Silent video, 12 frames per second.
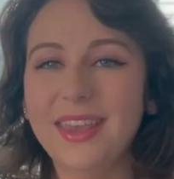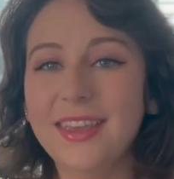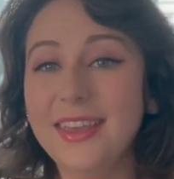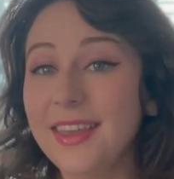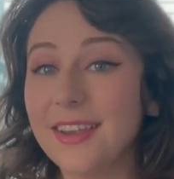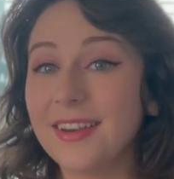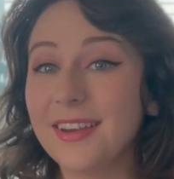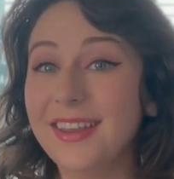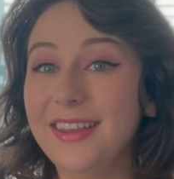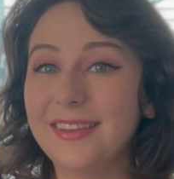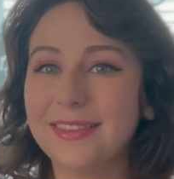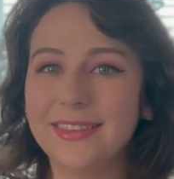Here
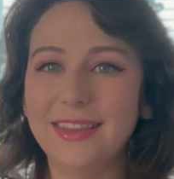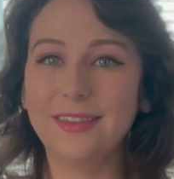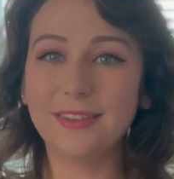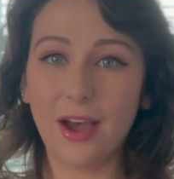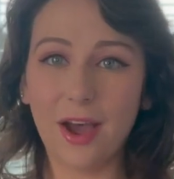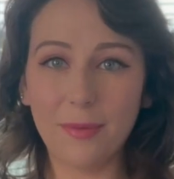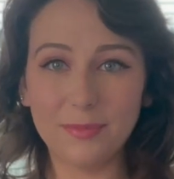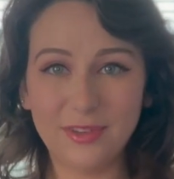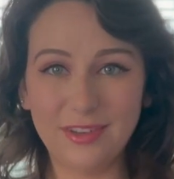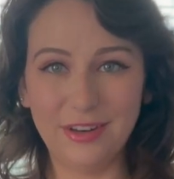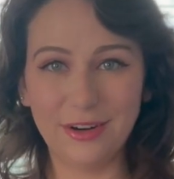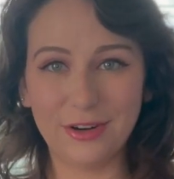is the top
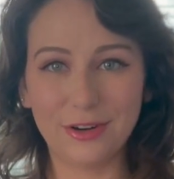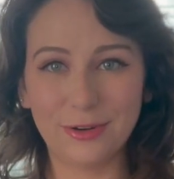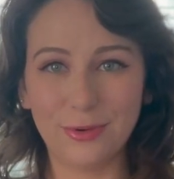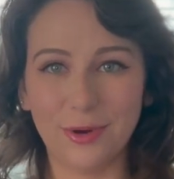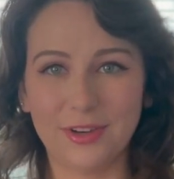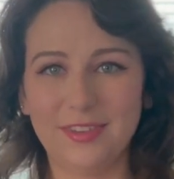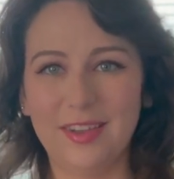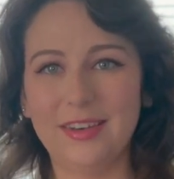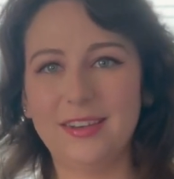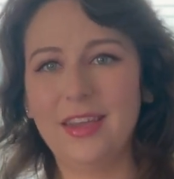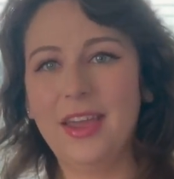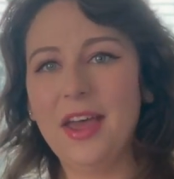tier
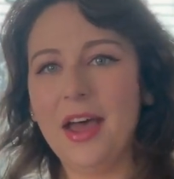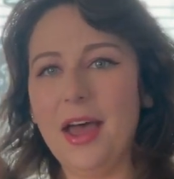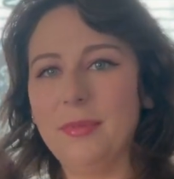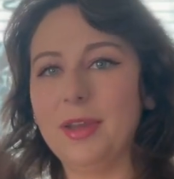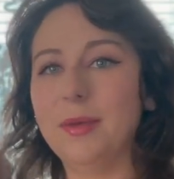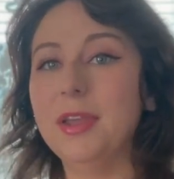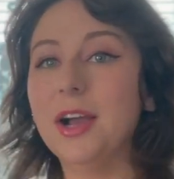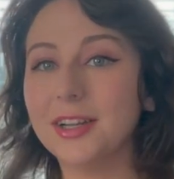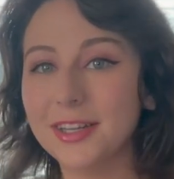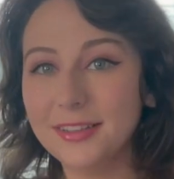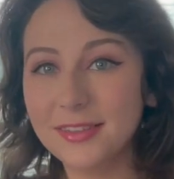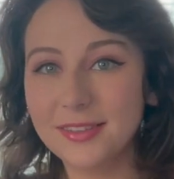corset. I'm gonna be
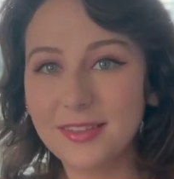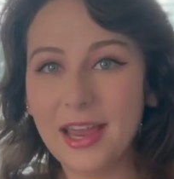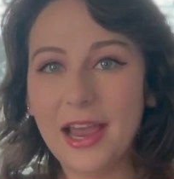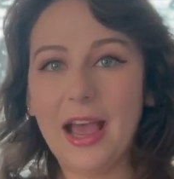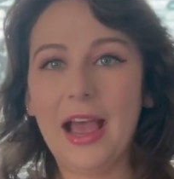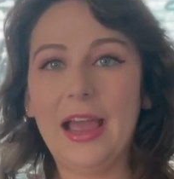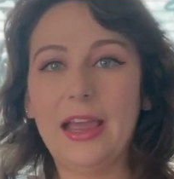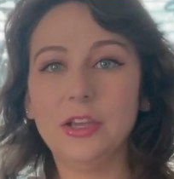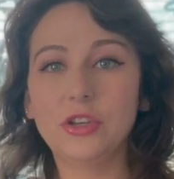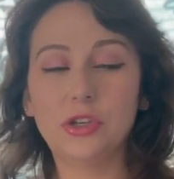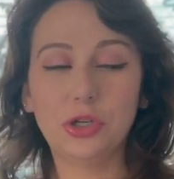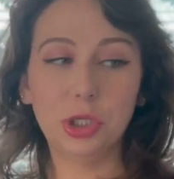honest, I
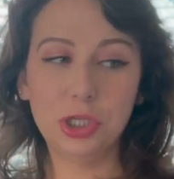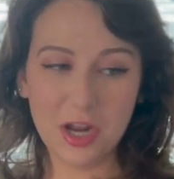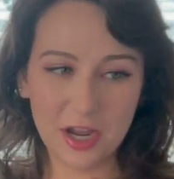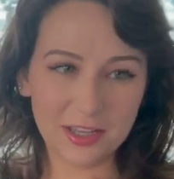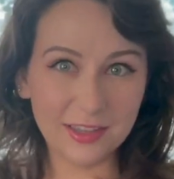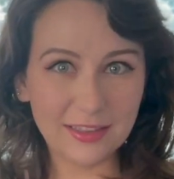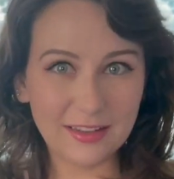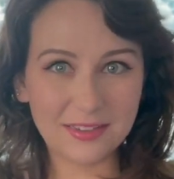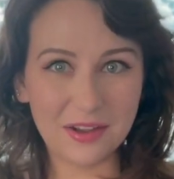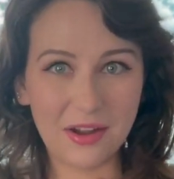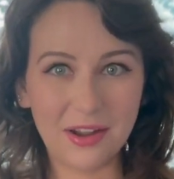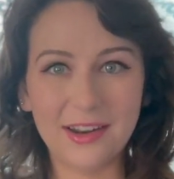could not get this
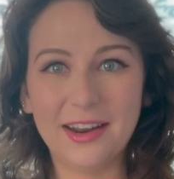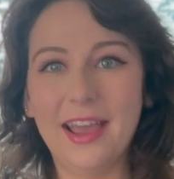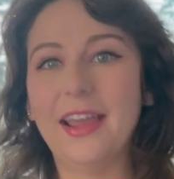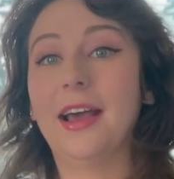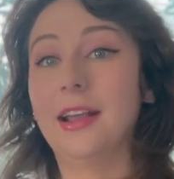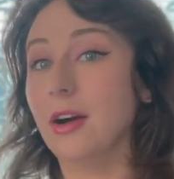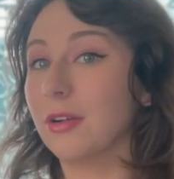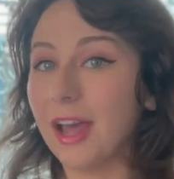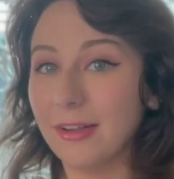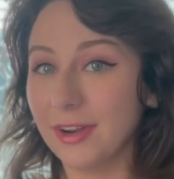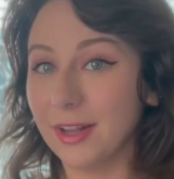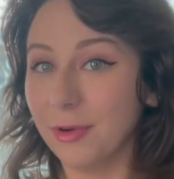on and I don't
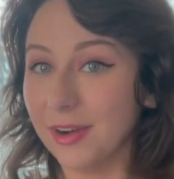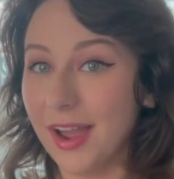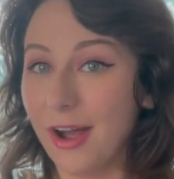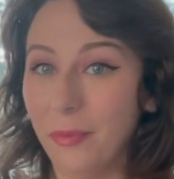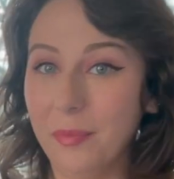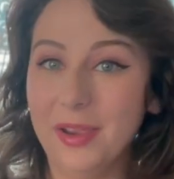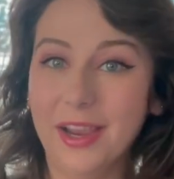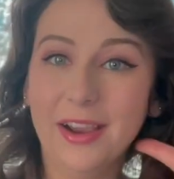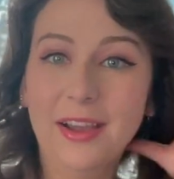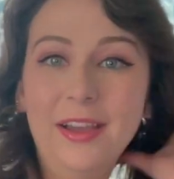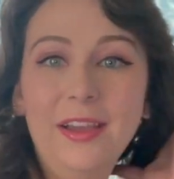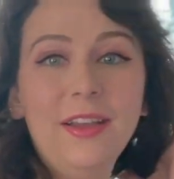have anyone to help
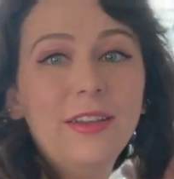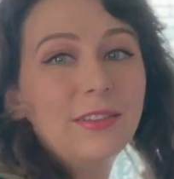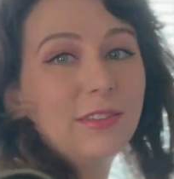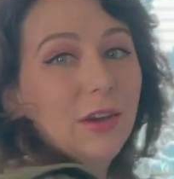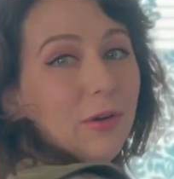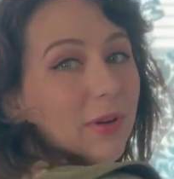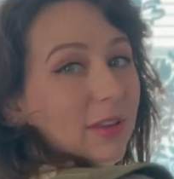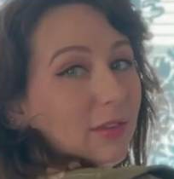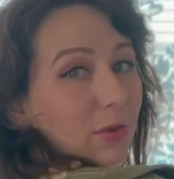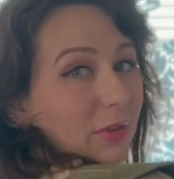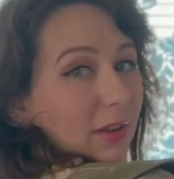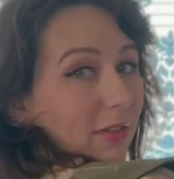me. So it's
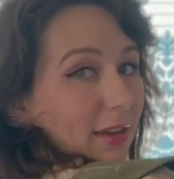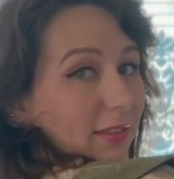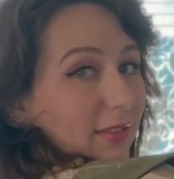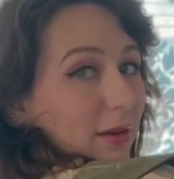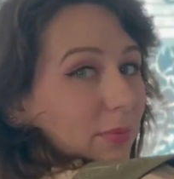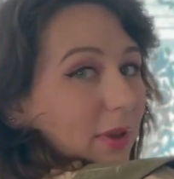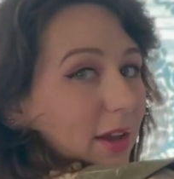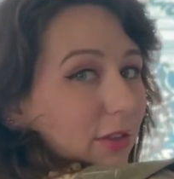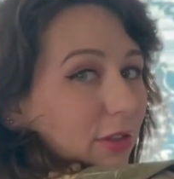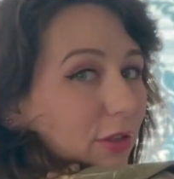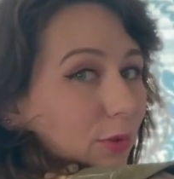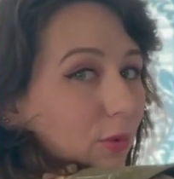only laced up like
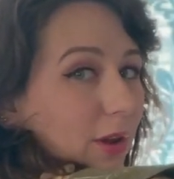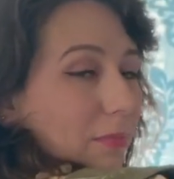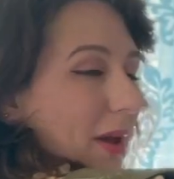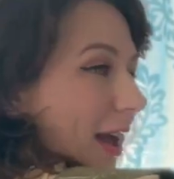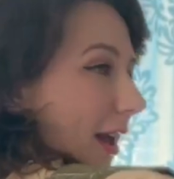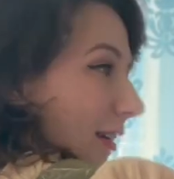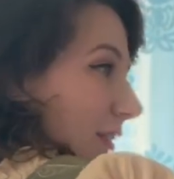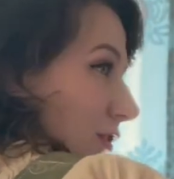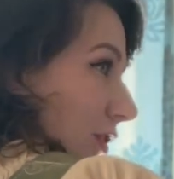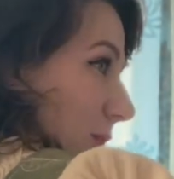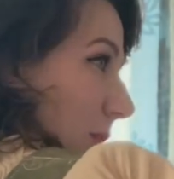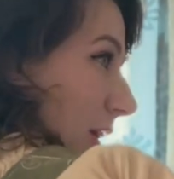three pegs
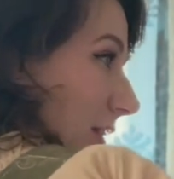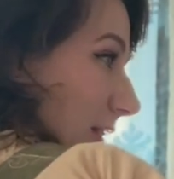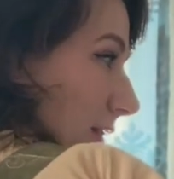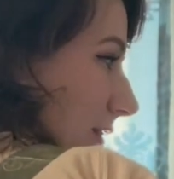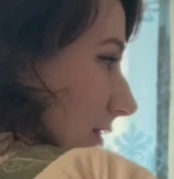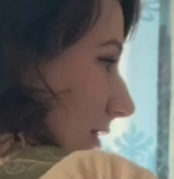just because there's